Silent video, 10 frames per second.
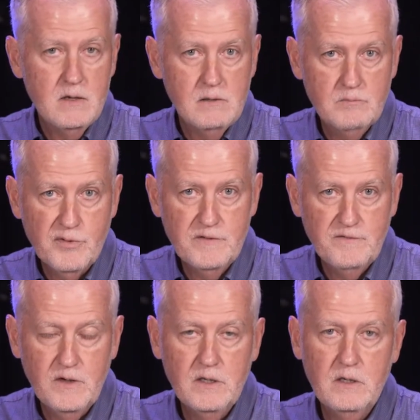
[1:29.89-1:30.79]
and
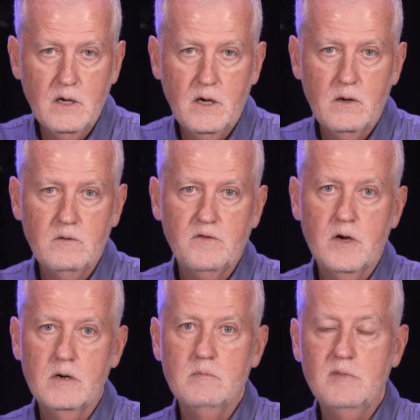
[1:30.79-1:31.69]
pre-fund all of
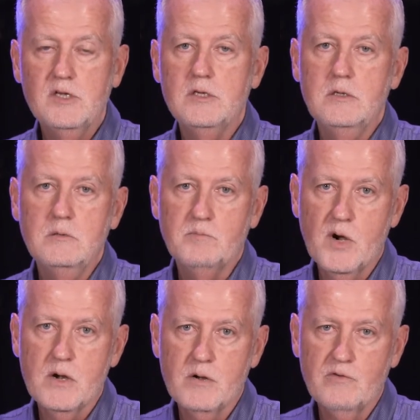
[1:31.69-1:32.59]
our mission
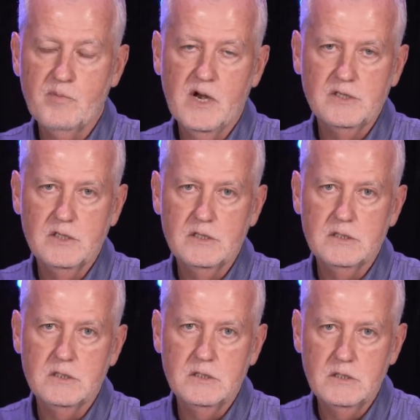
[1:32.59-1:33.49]
partners,
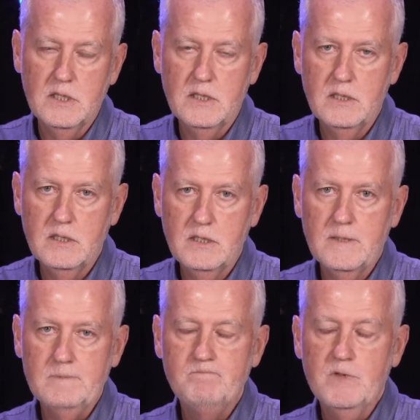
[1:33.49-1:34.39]
projects,
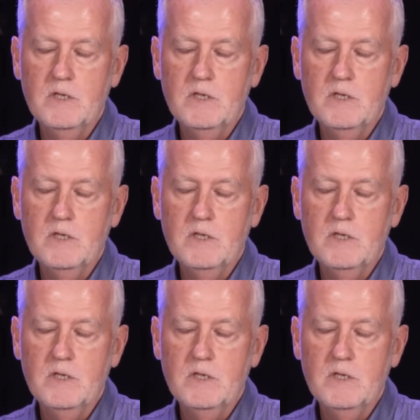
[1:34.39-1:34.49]
and